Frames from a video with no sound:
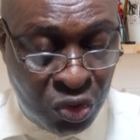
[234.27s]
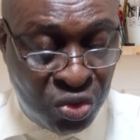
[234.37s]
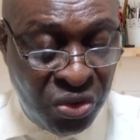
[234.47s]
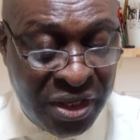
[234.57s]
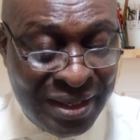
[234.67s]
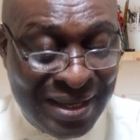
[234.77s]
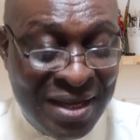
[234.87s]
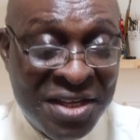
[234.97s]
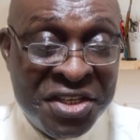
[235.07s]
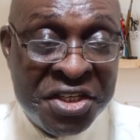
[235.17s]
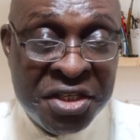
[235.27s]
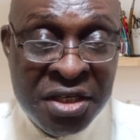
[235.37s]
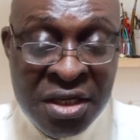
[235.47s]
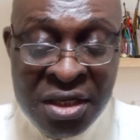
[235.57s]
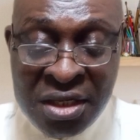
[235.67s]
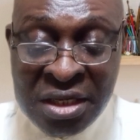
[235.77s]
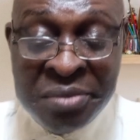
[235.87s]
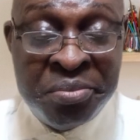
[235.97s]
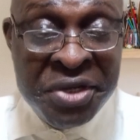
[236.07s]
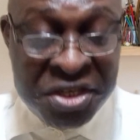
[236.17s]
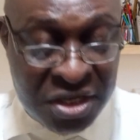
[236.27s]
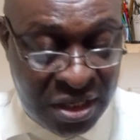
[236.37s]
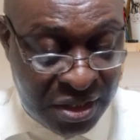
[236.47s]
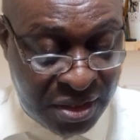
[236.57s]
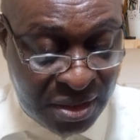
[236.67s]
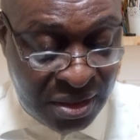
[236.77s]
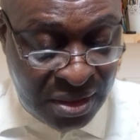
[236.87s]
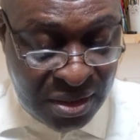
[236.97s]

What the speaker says: to engage in business,